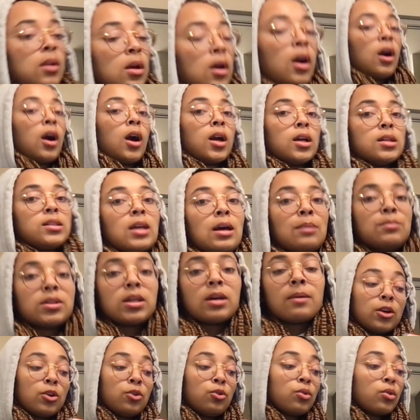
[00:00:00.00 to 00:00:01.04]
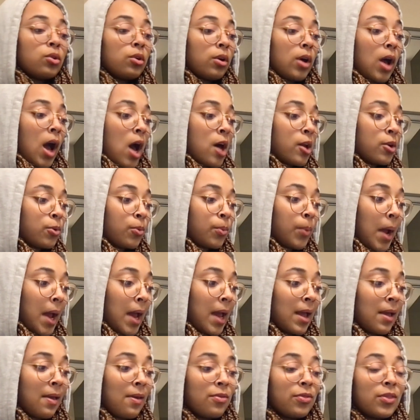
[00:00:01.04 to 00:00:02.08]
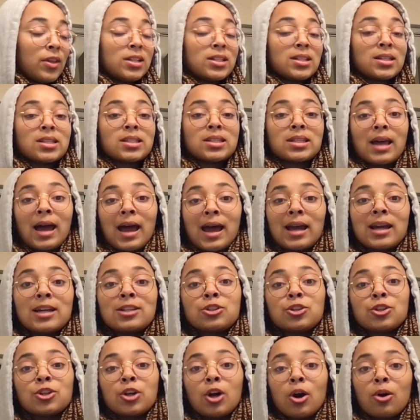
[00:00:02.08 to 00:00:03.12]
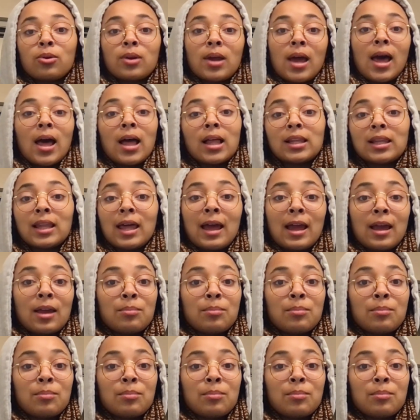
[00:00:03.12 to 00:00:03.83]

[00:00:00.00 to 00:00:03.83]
All right, time's up. Google got it right. They decide to go to LA